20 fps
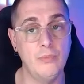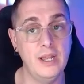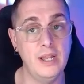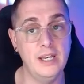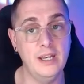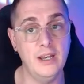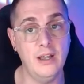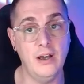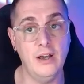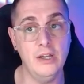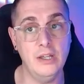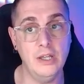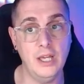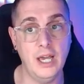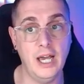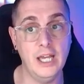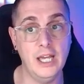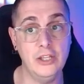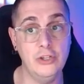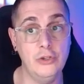When
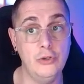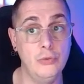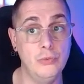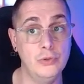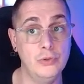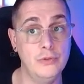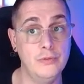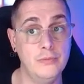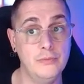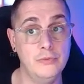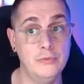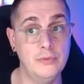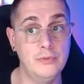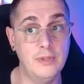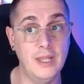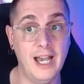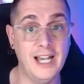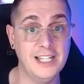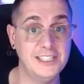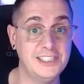you were
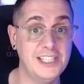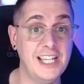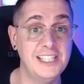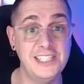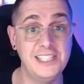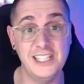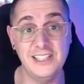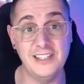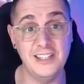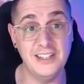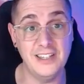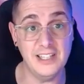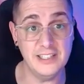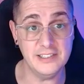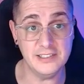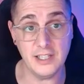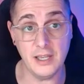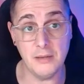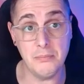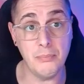changing to
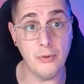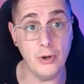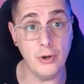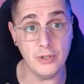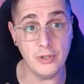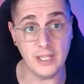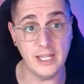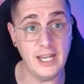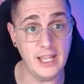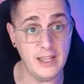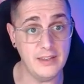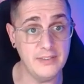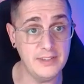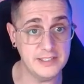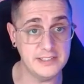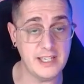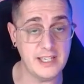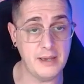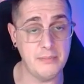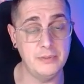this, it broke, and now
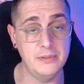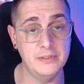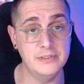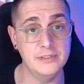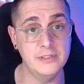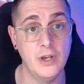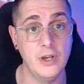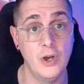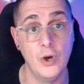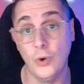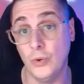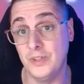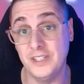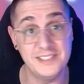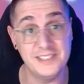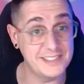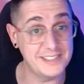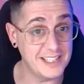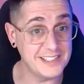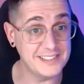this happens, or
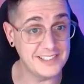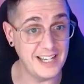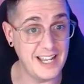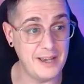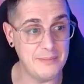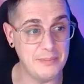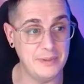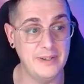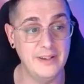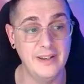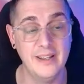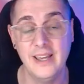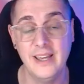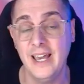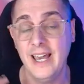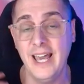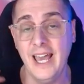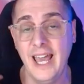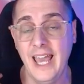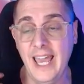this doesn't happen.
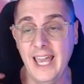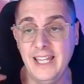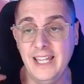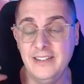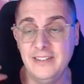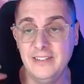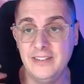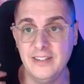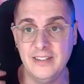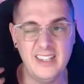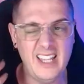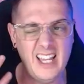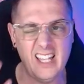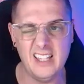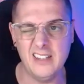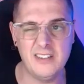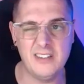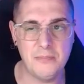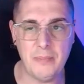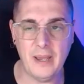And
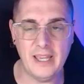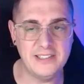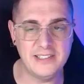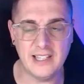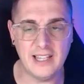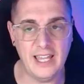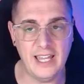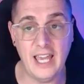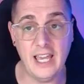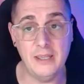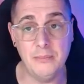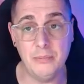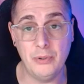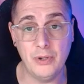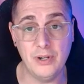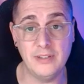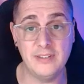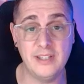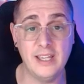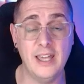that's basically how you
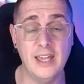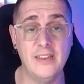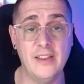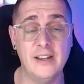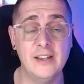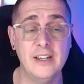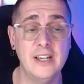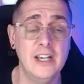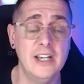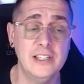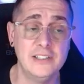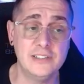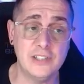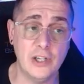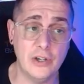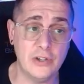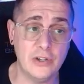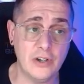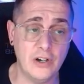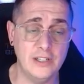put it together.
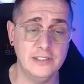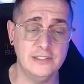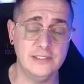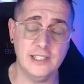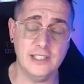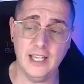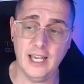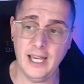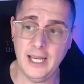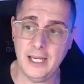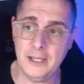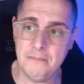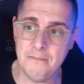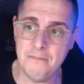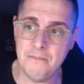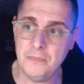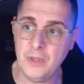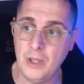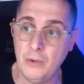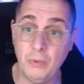So guys,
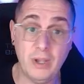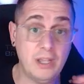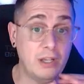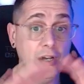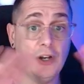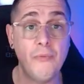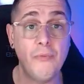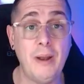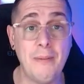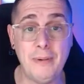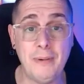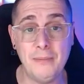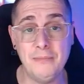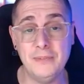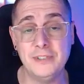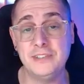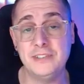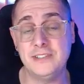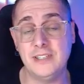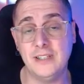we're going to wrap up
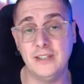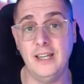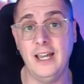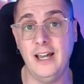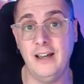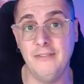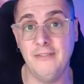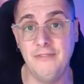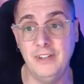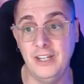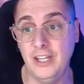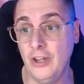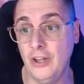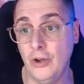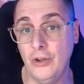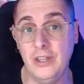this video.